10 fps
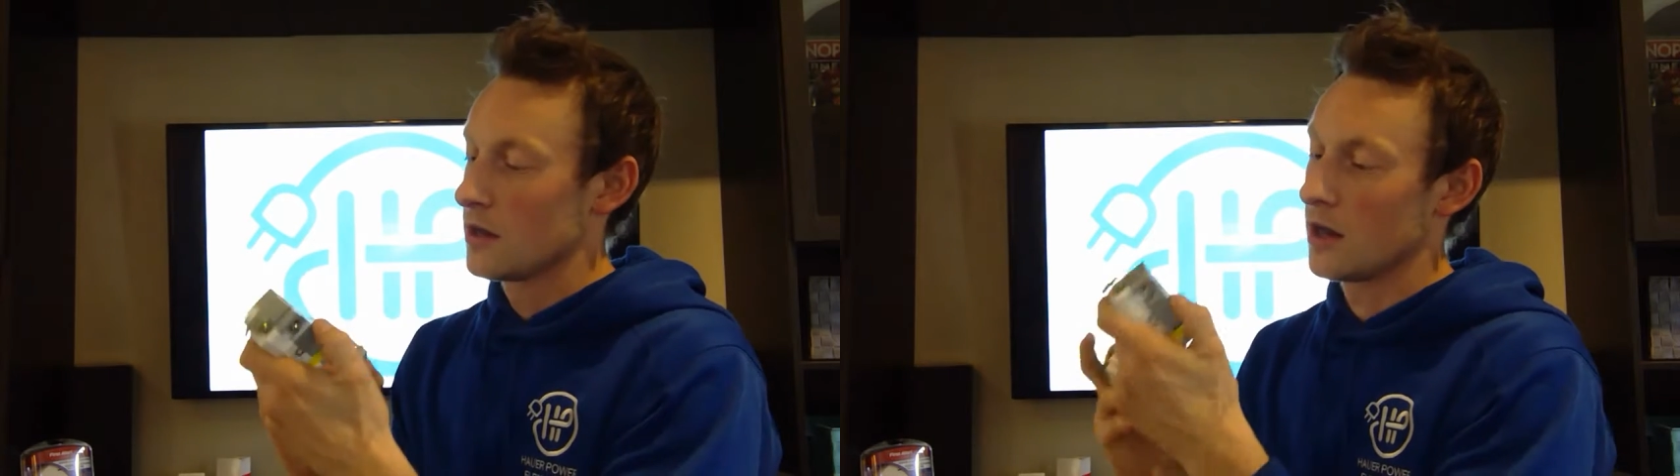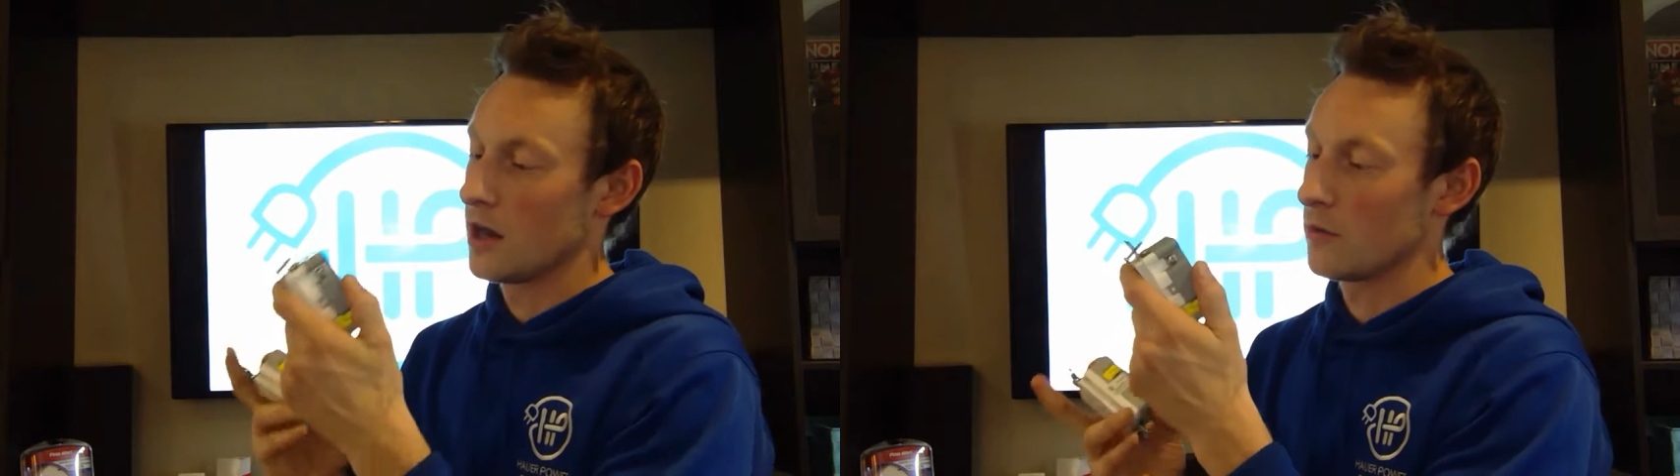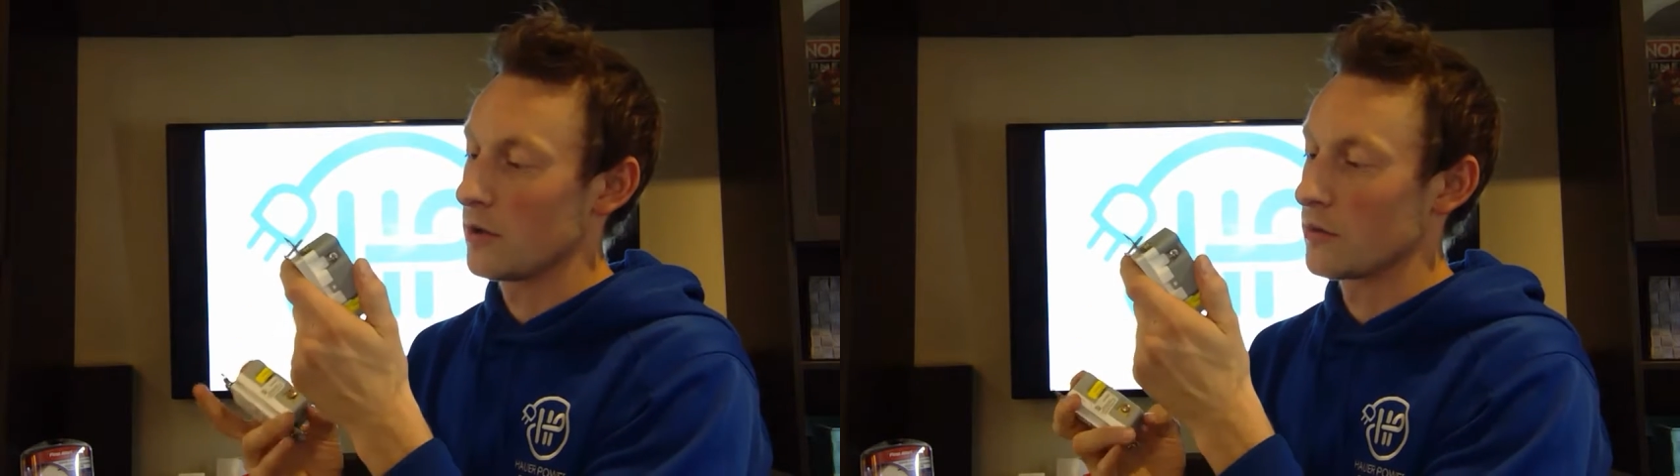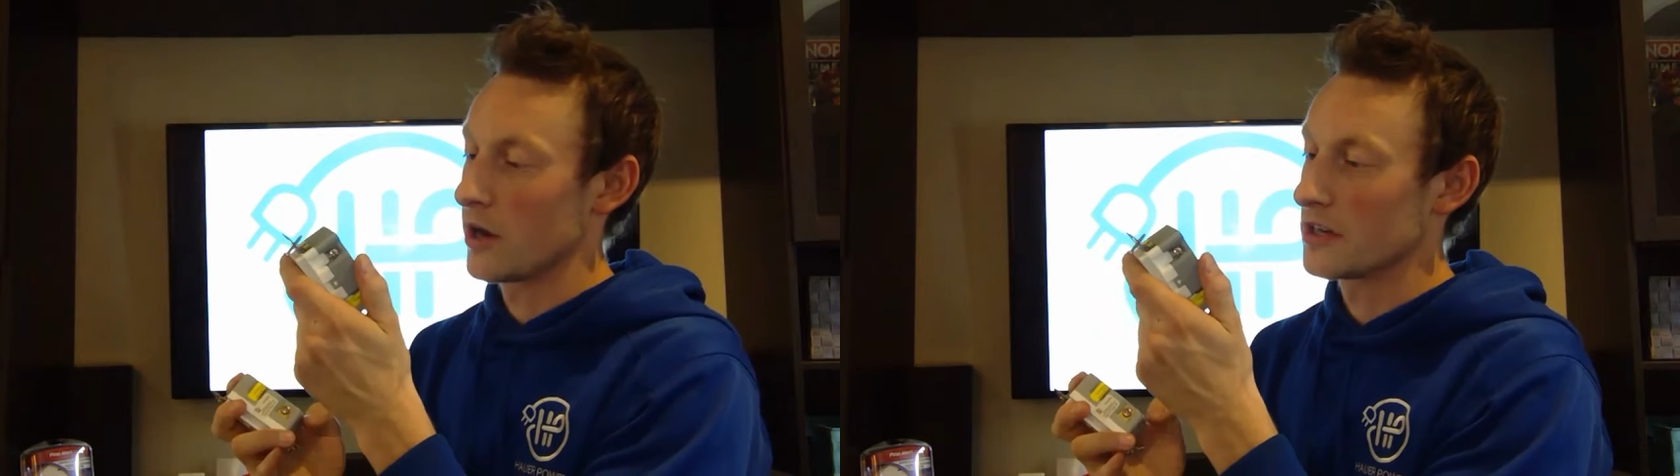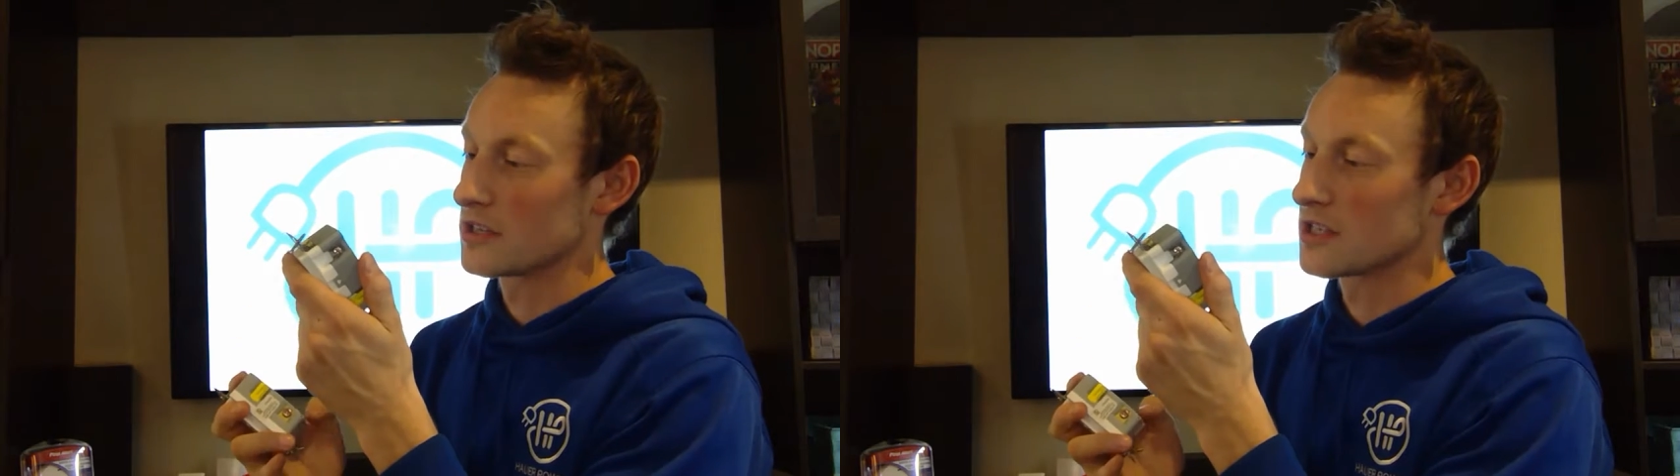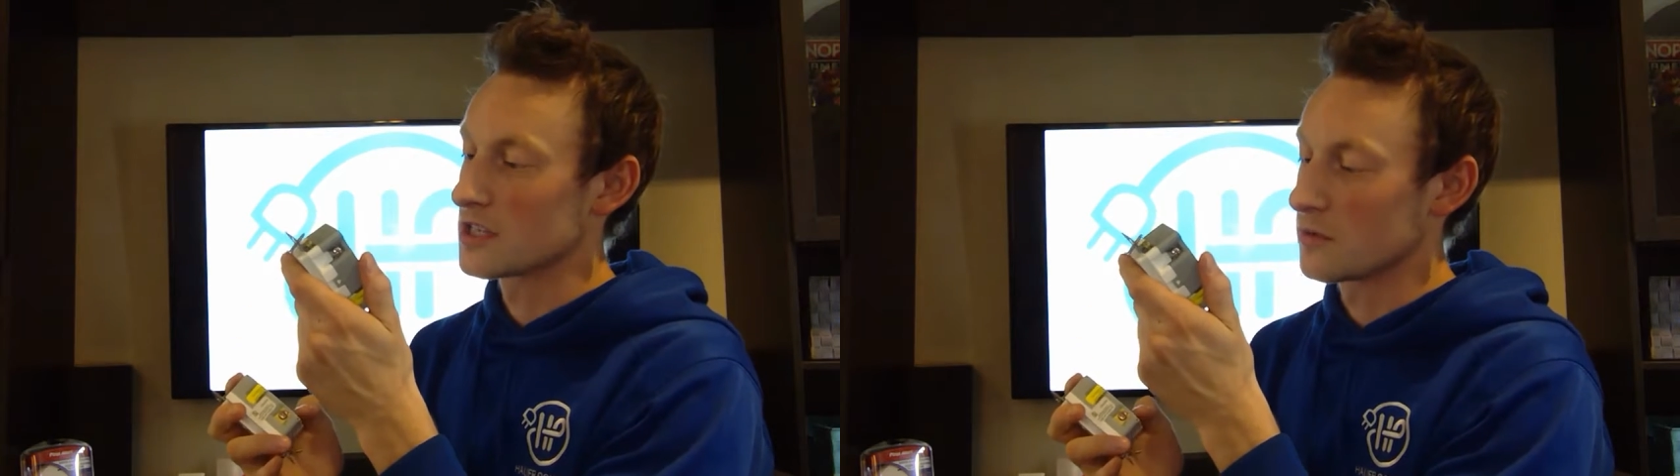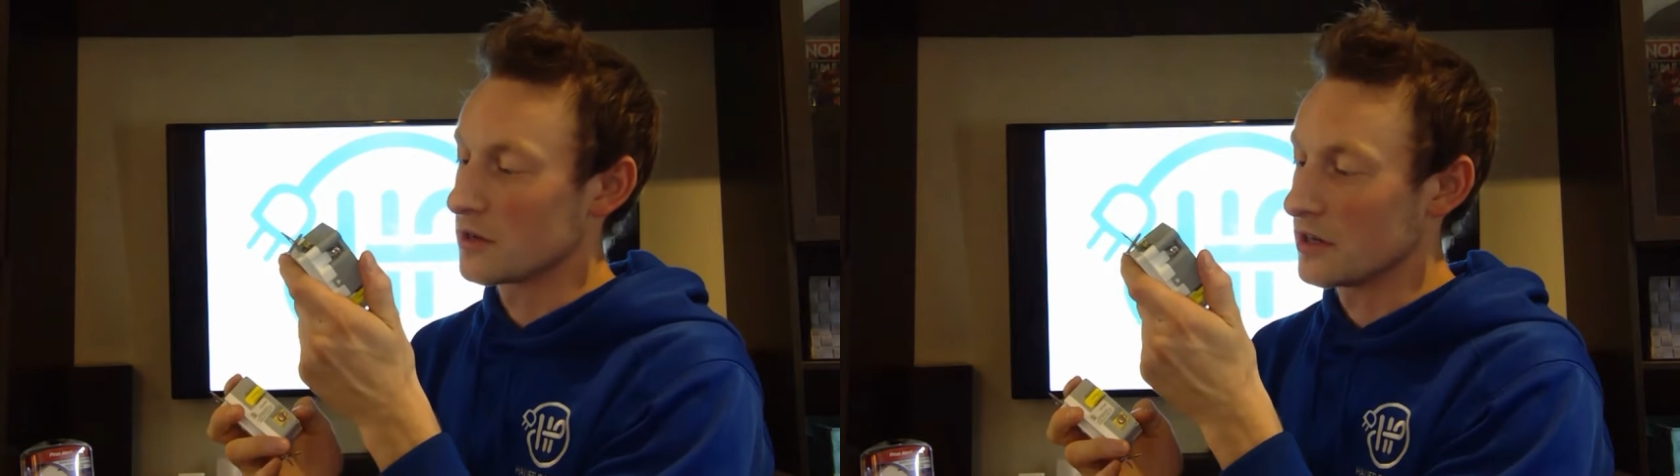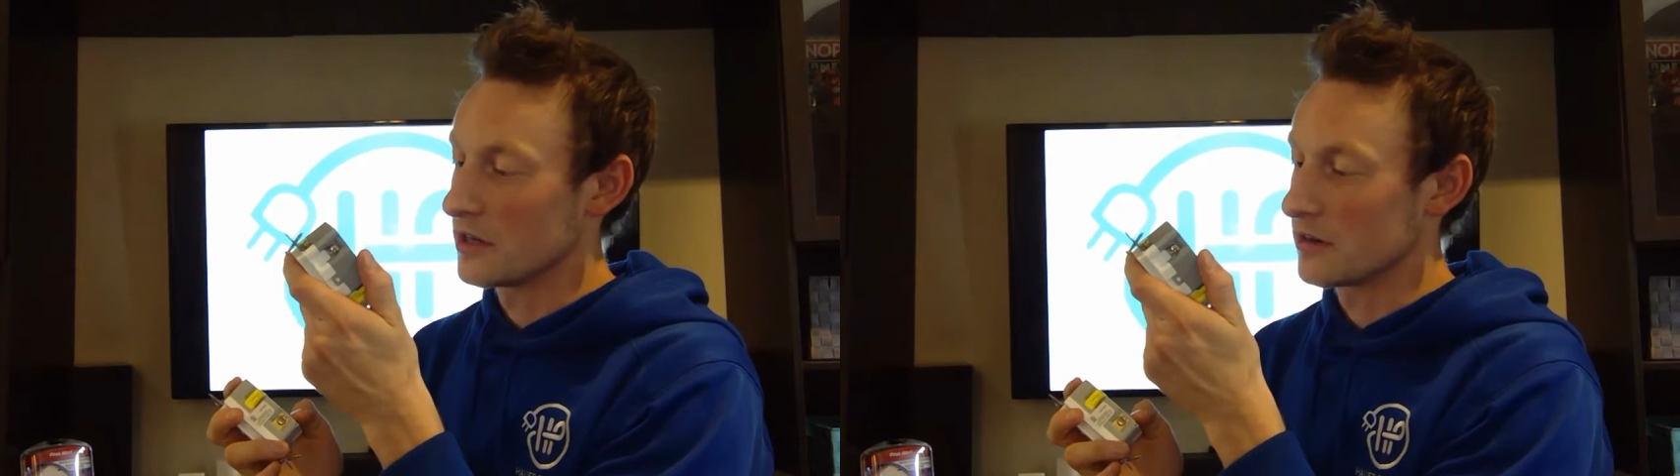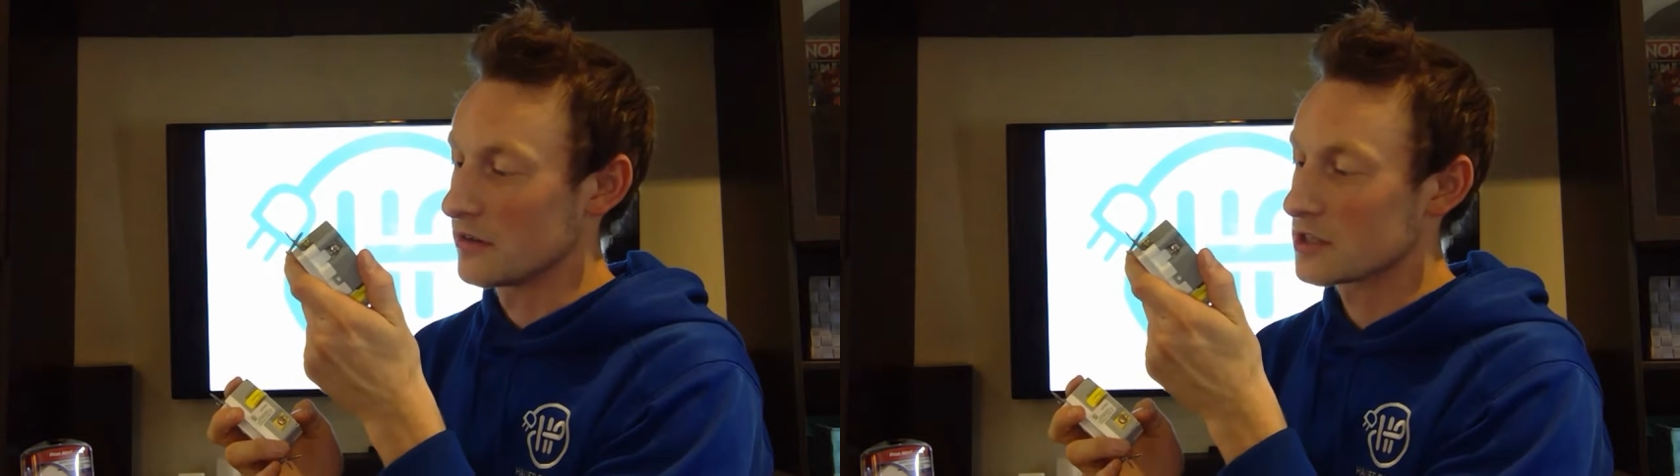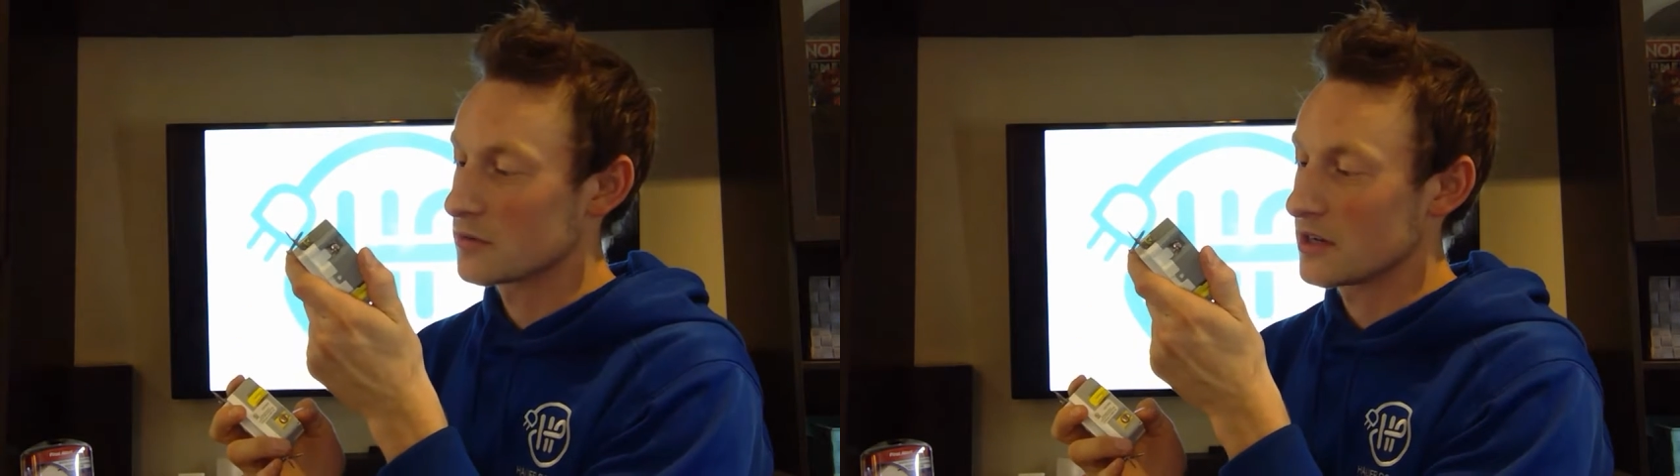what brand is this one here?
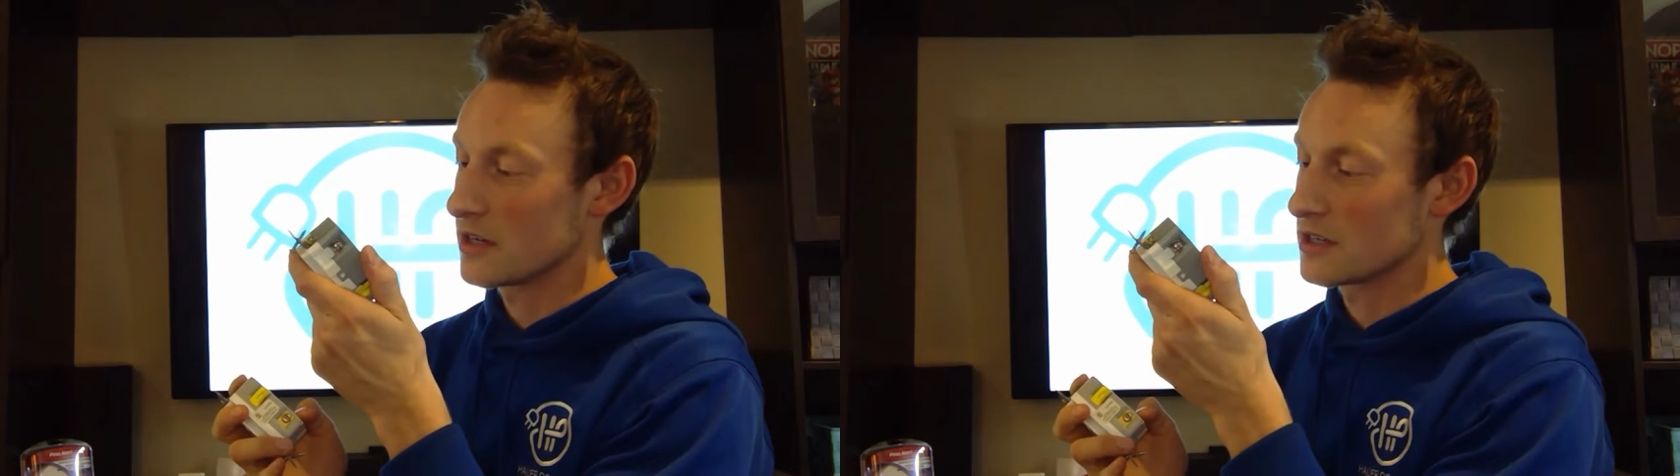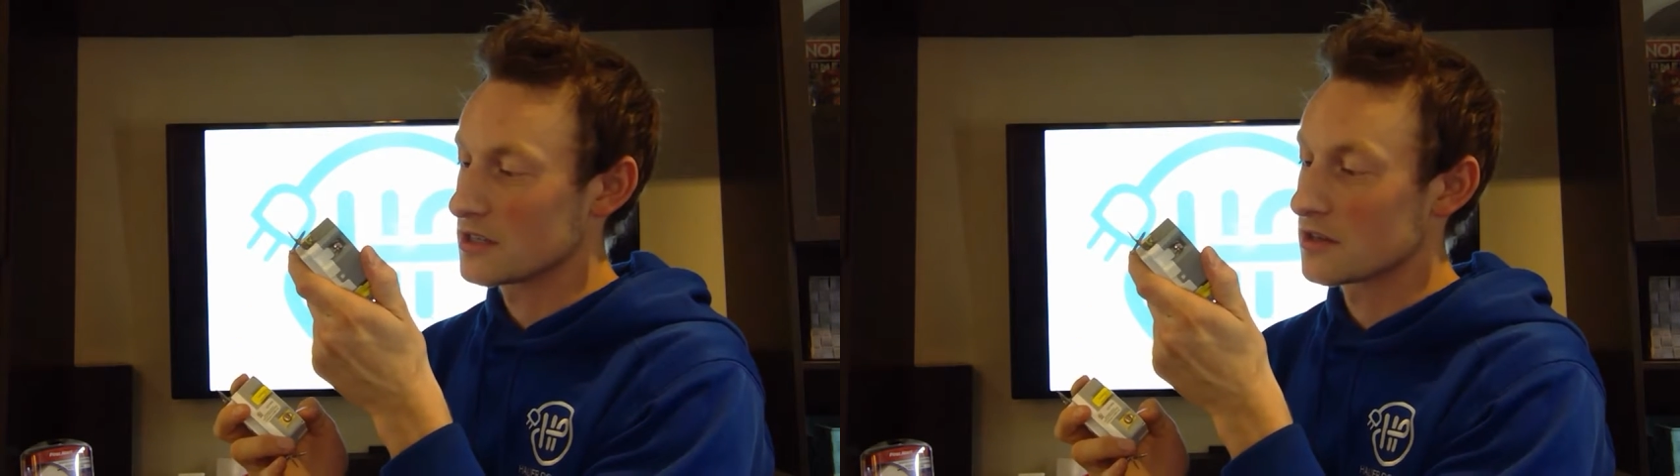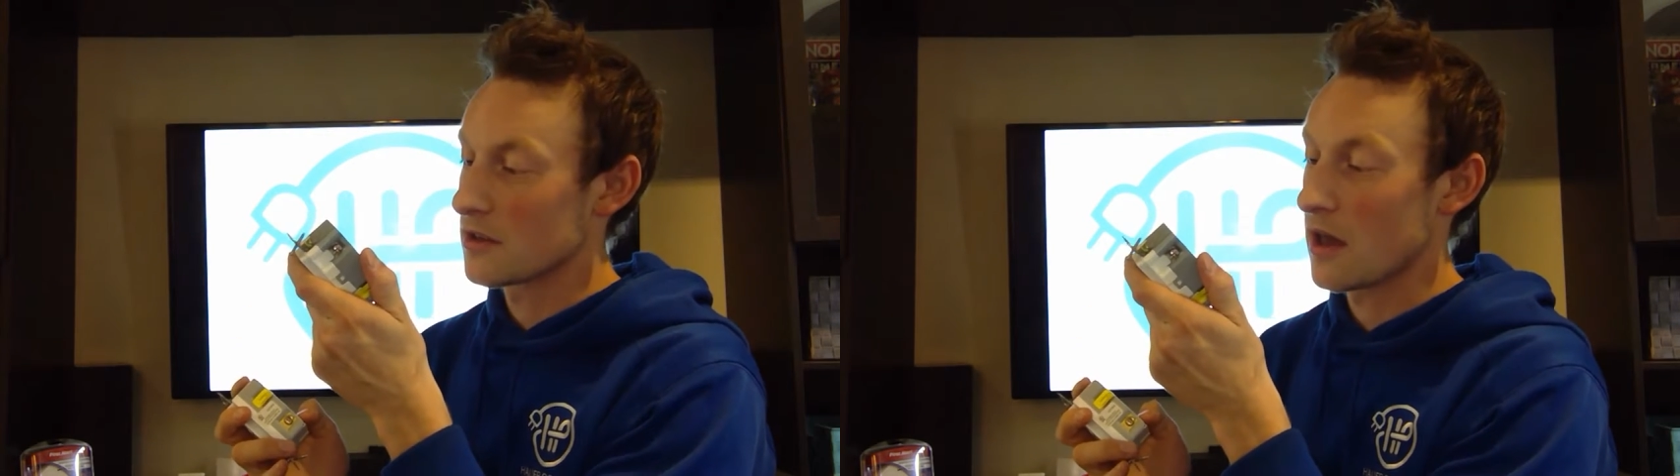This one is,